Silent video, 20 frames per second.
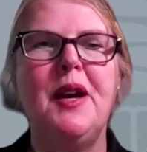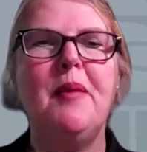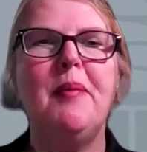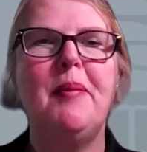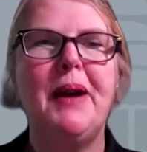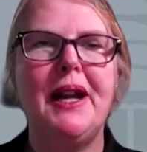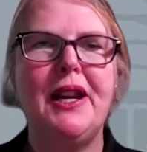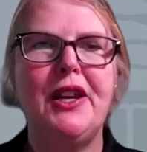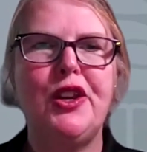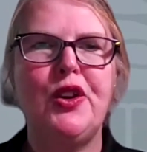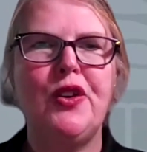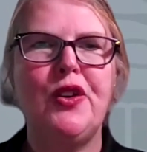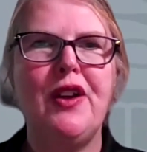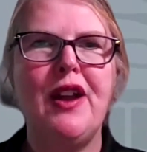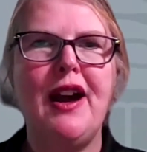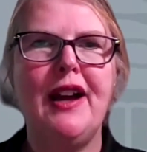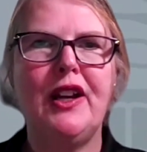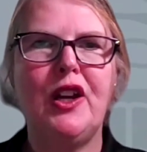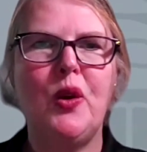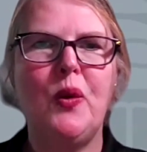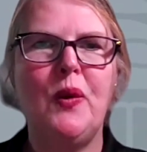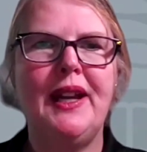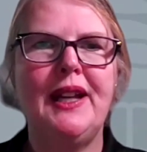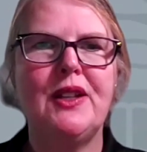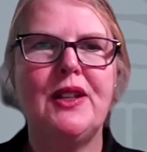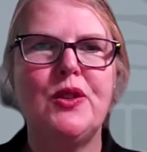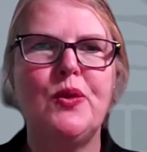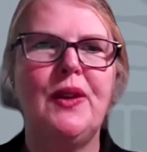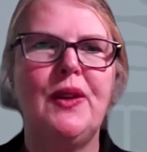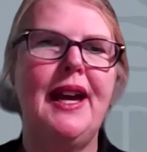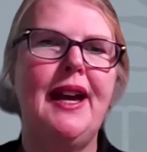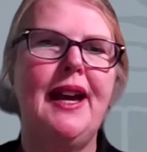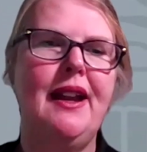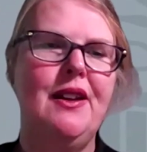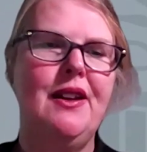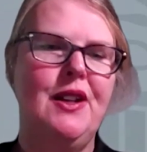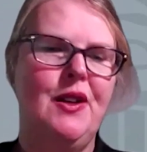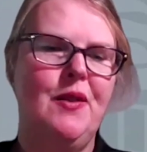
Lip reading: but you're not going to get